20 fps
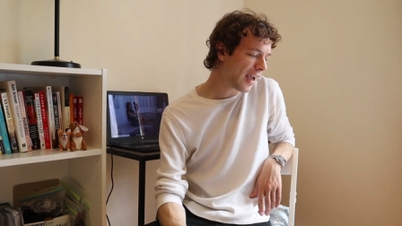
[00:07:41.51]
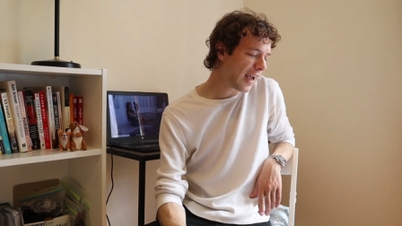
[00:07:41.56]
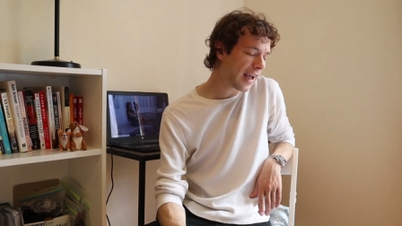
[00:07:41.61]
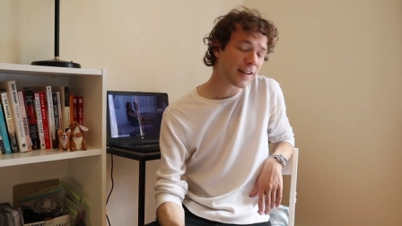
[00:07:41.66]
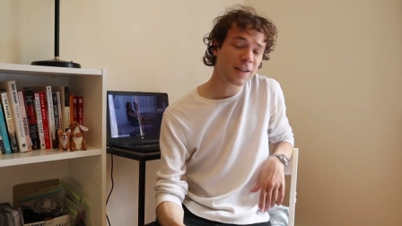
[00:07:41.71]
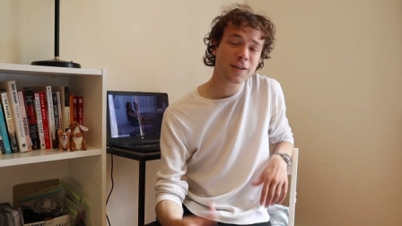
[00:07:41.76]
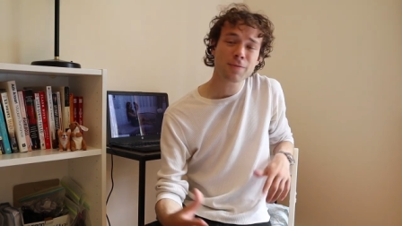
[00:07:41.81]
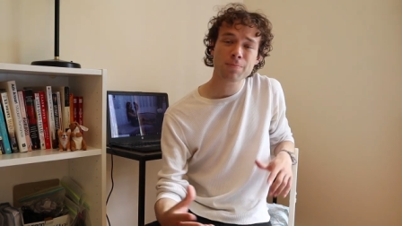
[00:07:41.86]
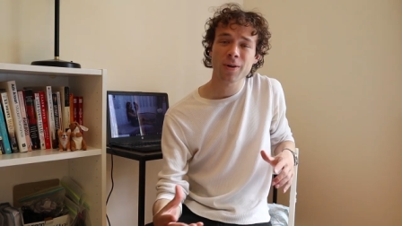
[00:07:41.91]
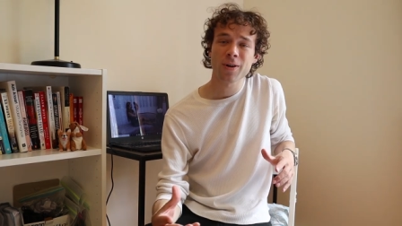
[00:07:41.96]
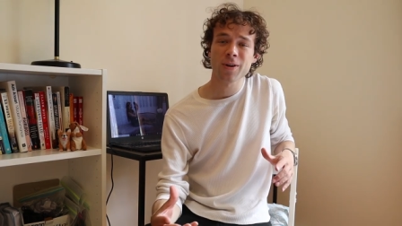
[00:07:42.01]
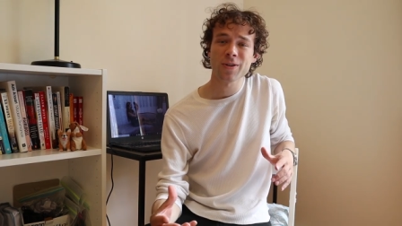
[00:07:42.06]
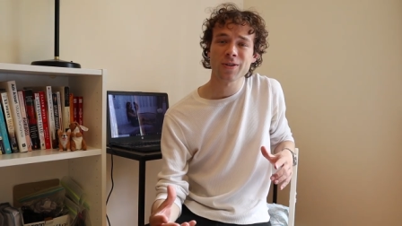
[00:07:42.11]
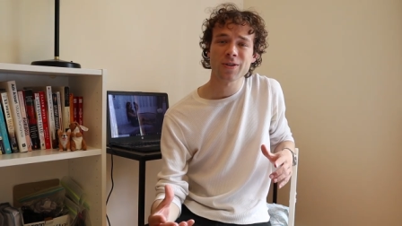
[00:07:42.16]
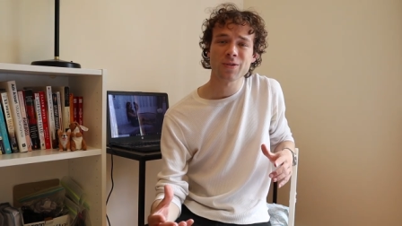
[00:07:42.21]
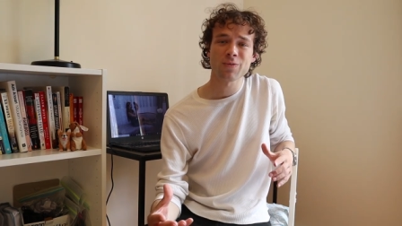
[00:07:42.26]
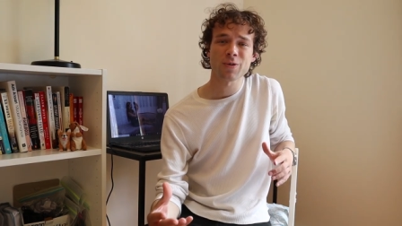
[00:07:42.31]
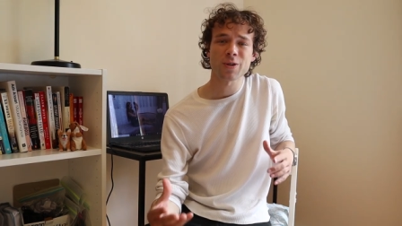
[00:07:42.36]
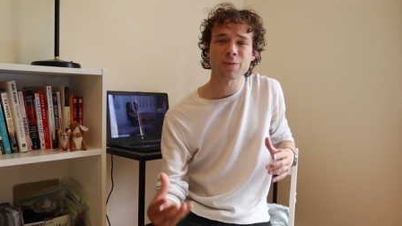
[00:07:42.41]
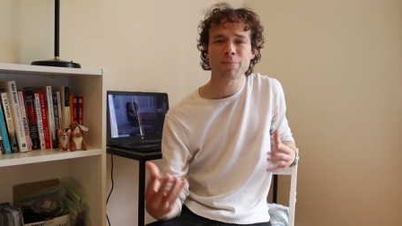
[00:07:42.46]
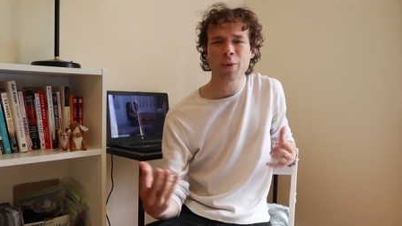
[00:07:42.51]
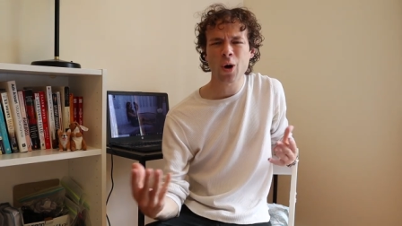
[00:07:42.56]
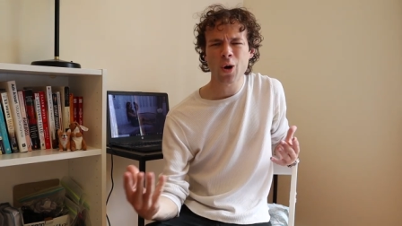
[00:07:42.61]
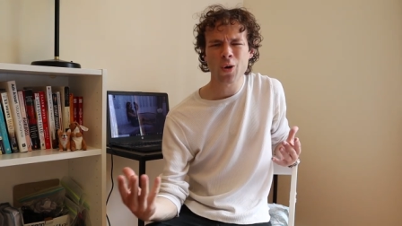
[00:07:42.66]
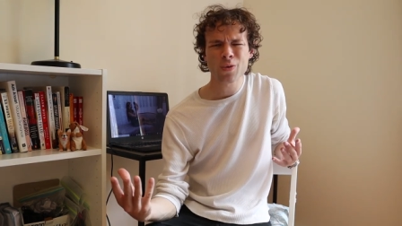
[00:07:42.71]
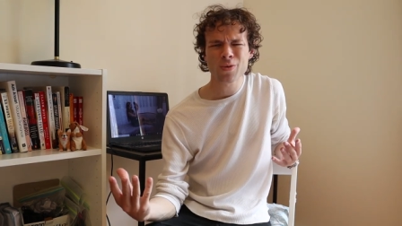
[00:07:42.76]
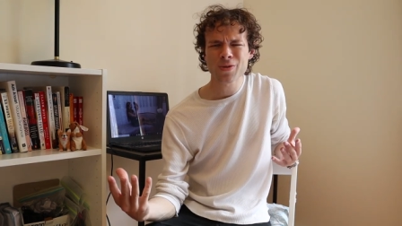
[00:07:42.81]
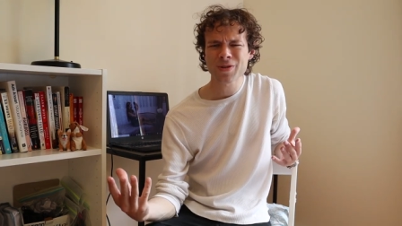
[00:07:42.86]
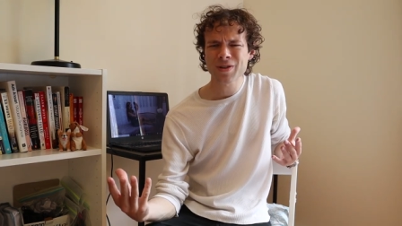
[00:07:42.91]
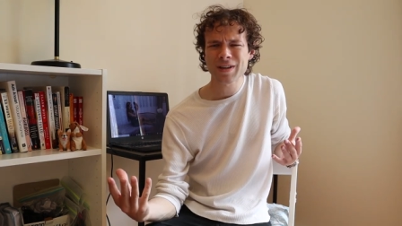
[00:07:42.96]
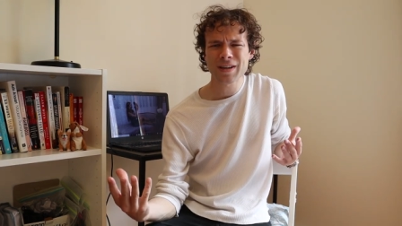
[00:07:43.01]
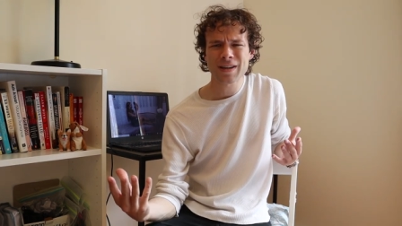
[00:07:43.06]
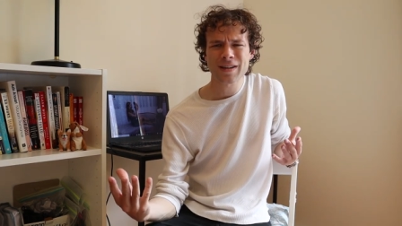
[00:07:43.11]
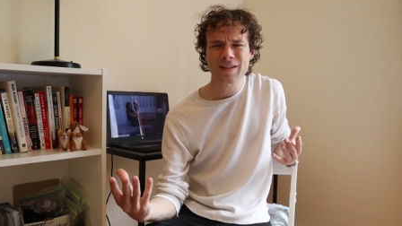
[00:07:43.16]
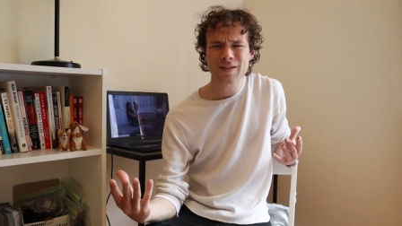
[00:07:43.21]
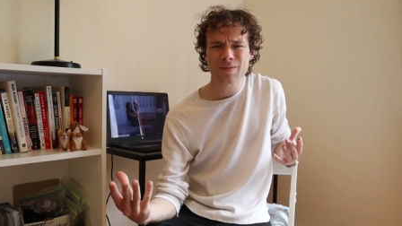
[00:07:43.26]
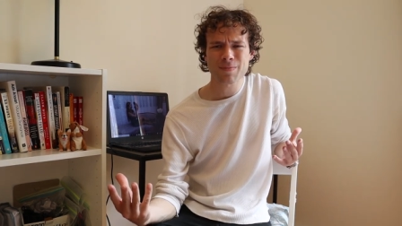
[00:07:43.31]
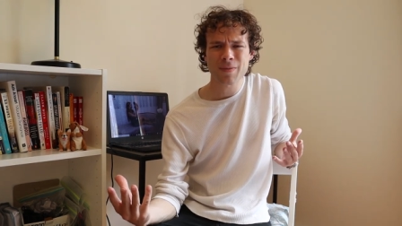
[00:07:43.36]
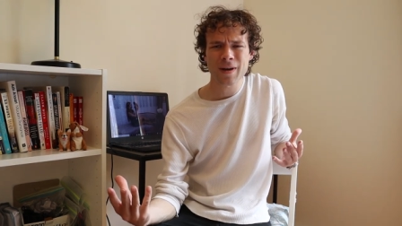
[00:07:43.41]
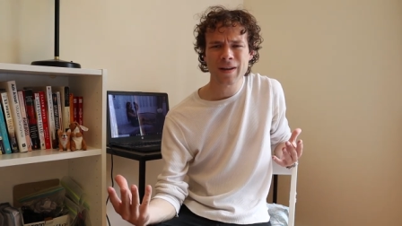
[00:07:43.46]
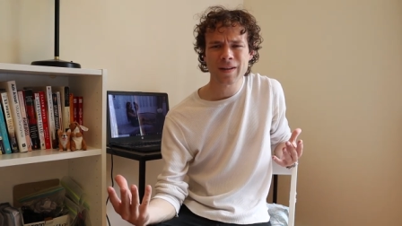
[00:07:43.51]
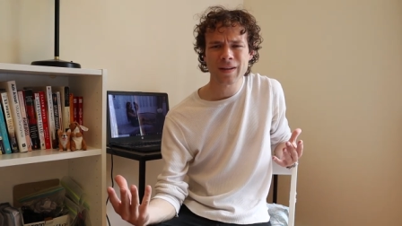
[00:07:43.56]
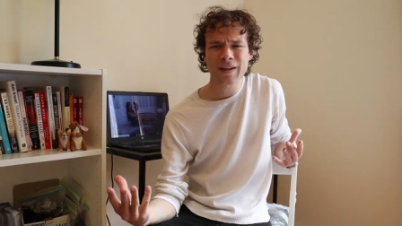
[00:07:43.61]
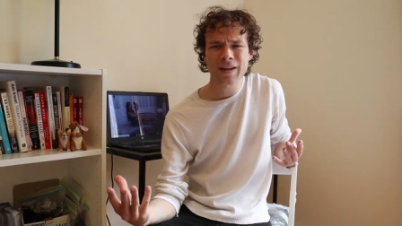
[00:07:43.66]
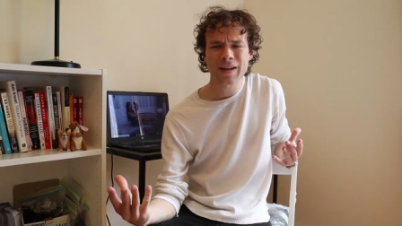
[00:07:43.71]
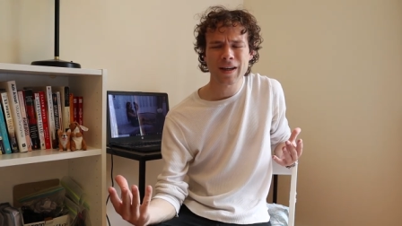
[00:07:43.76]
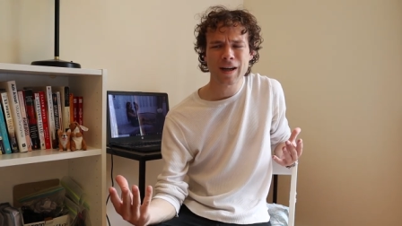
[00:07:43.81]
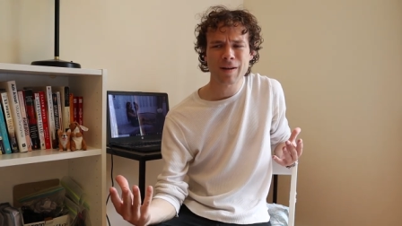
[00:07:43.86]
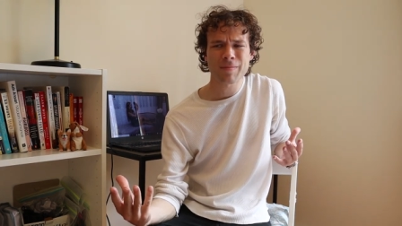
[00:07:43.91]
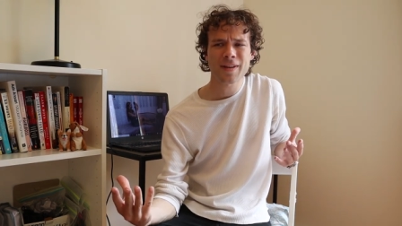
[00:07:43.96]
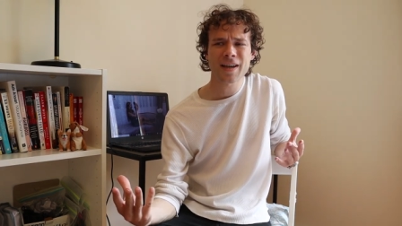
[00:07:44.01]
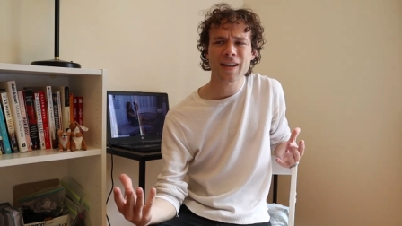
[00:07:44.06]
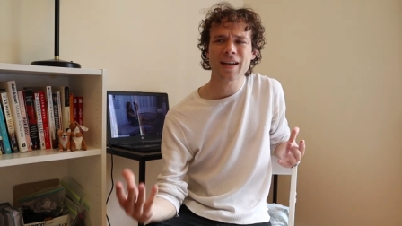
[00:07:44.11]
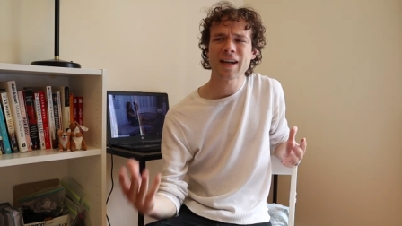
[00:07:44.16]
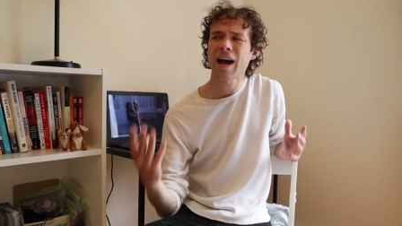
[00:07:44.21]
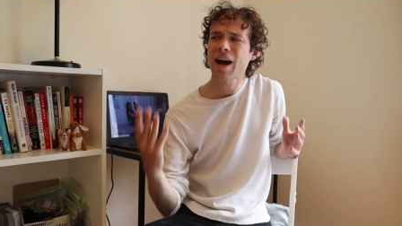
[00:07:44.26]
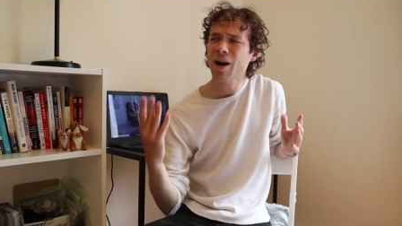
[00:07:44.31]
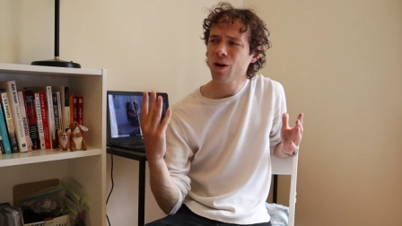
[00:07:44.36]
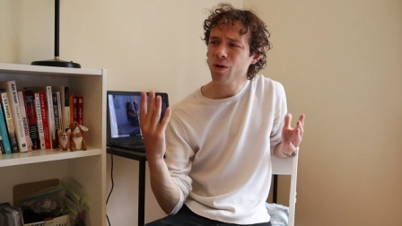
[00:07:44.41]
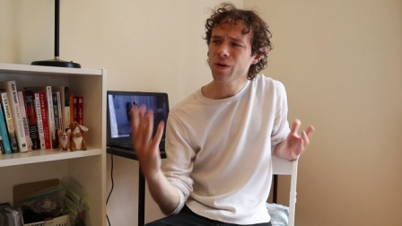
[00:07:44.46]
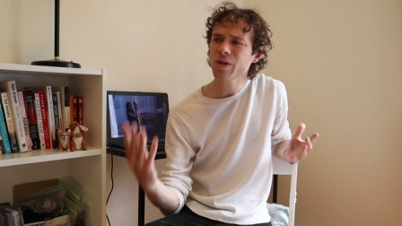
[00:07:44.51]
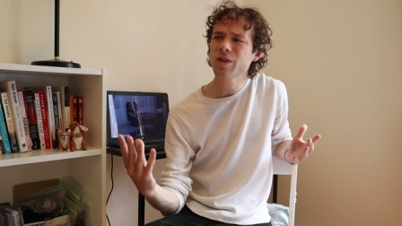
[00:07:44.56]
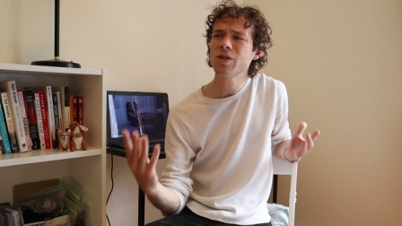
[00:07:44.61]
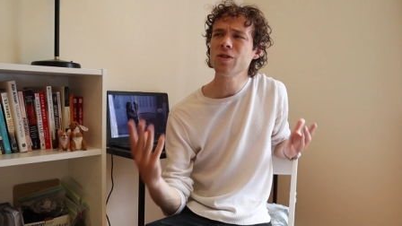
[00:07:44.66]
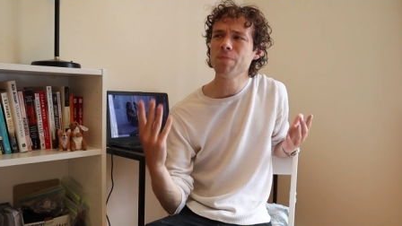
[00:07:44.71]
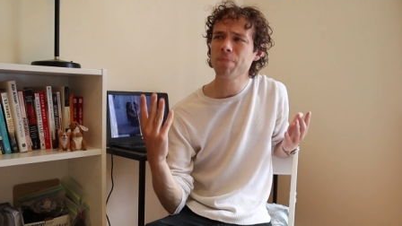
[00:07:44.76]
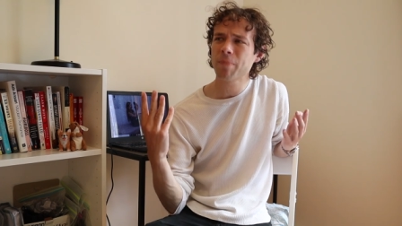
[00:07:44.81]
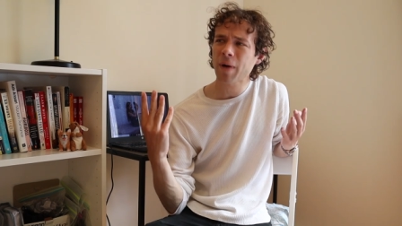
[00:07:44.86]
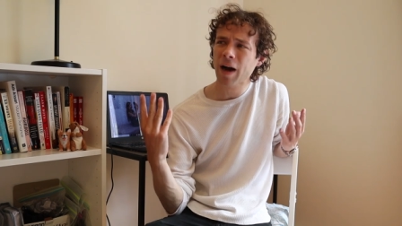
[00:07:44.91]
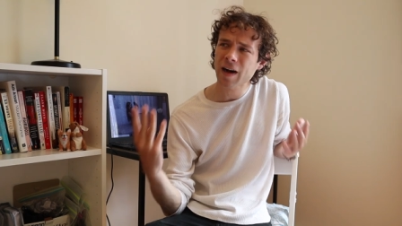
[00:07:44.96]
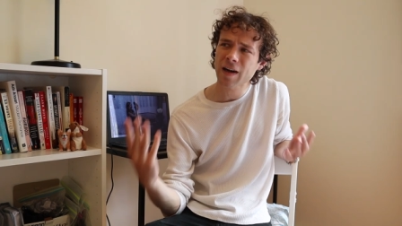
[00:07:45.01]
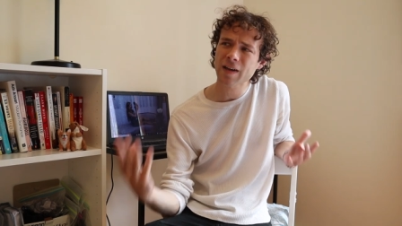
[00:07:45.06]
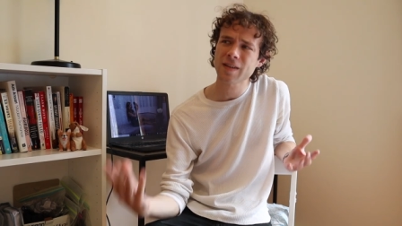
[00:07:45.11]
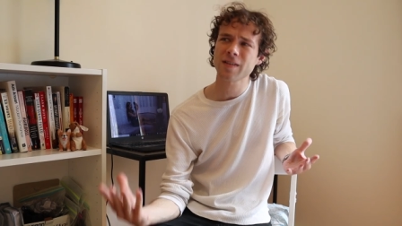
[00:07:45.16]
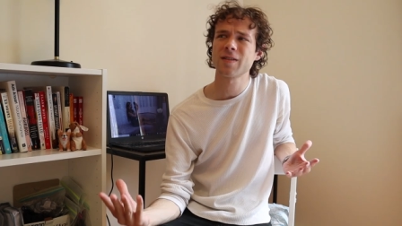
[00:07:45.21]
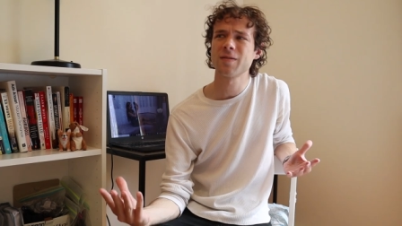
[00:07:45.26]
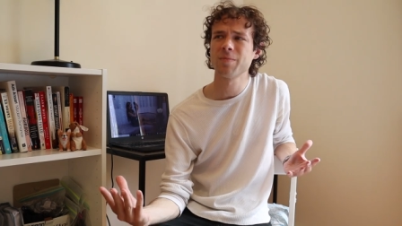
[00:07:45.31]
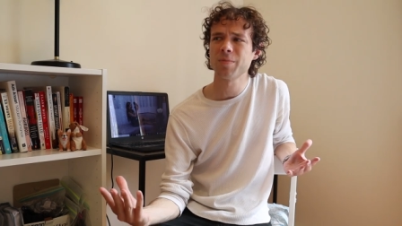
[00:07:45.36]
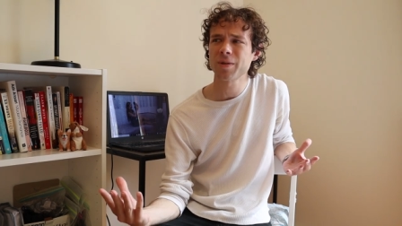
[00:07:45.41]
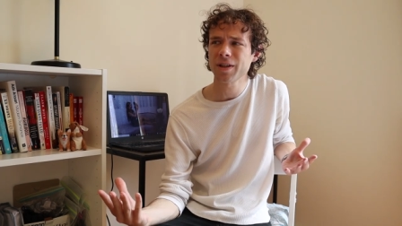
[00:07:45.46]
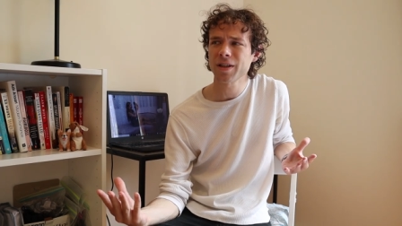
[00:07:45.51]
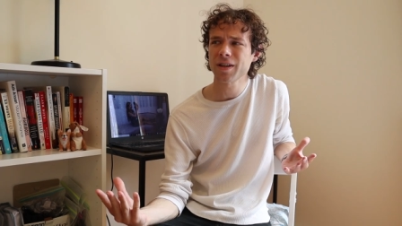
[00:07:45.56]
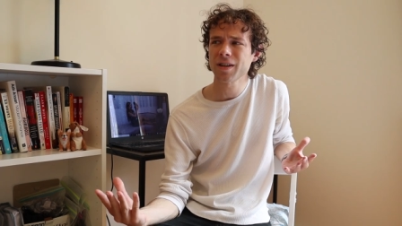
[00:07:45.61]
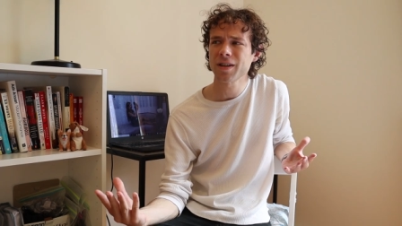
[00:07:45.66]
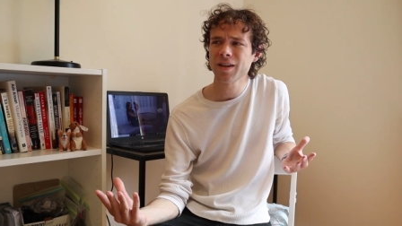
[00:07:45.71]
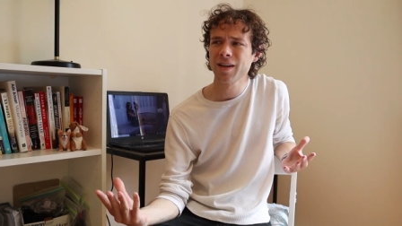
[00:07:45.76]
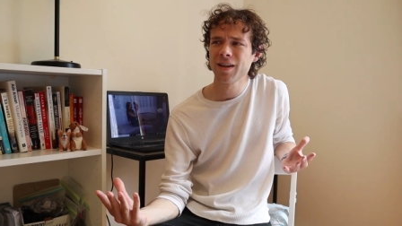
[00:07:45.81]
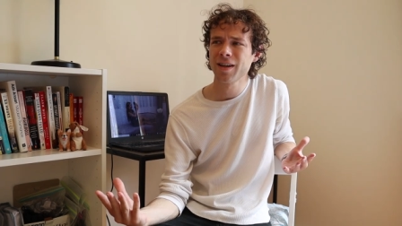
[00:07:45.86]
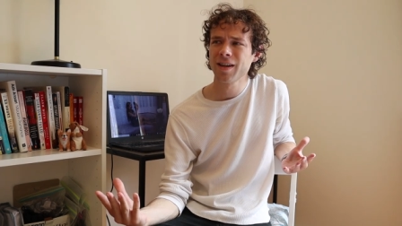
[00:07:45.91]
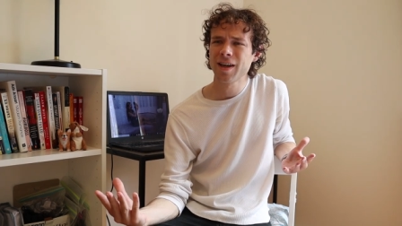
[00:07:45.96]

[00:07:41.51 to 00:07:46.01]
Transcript: And this person was posing and smiling, and I'm thinking, how could you possibly